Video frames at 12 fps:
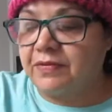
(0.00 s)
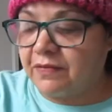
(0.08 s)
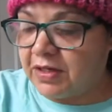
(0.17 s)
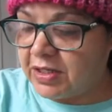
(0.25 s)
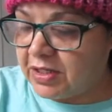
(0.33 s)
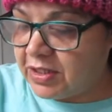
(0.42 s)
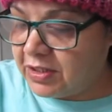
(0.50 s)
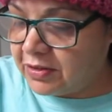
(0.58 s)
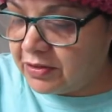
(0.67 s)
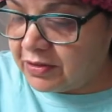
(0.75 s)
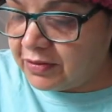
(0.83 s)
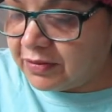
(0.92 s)
right
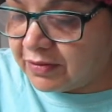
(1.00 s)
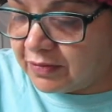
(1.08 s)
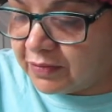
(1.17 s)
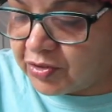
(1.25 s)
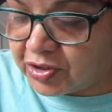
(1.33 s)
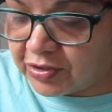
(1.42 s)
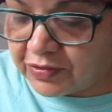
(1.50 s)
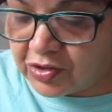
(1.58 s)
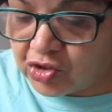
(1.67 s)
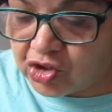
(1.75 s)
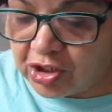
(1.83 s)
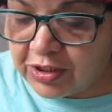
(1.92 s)
here, which are
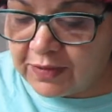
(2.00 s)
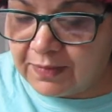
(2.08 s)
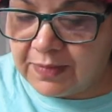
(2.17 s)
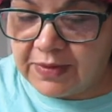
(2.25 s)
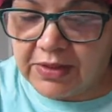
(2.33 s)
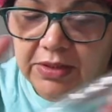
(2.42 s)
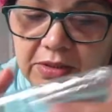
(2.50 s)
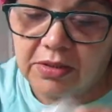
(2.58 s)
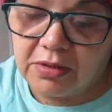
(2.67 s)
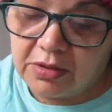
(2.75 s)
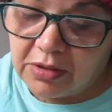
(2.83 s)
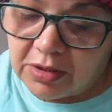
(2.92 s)
the gems.
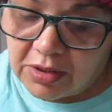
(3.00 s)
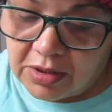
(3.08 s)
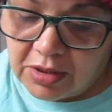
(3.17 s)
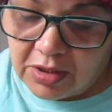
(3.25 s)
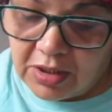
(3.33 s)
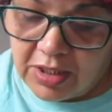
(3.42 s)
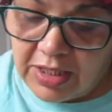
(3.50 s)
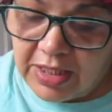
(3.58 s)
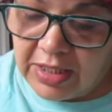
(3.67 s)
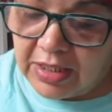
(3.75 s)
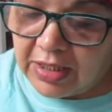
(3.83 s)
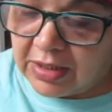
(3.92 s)

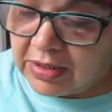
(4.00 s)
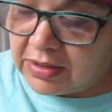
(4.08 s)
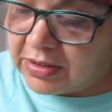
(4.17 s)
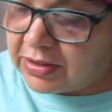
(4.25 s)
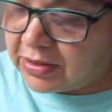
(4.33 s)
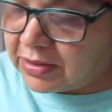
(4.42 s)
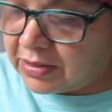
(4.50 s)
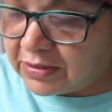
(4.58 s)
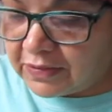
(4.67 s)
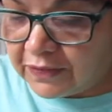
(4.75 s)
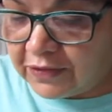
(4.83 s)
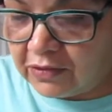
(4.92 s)
And
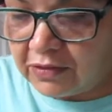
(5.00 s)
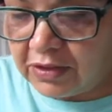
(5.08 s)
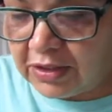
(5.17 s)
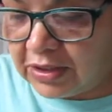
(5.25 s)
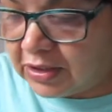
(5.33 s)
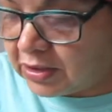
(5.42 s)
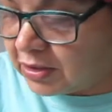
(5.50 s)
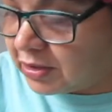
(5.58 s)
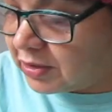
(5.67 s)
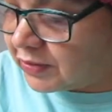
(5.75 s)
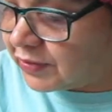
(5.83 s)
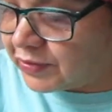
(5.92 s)
there
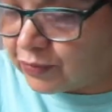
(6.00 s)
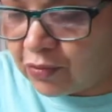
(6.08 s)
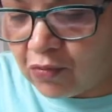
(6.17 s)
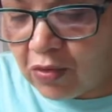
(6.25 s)
is,